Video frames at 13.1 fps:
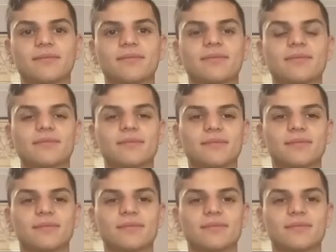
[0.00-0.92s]

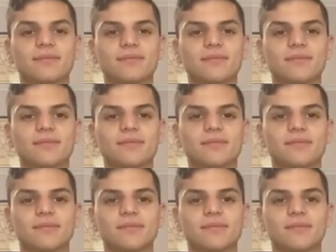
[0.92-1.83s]

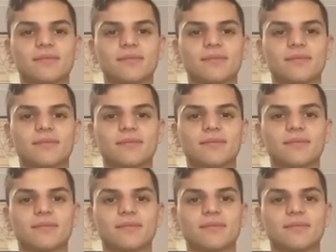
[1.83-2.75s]
The person shown says nothing.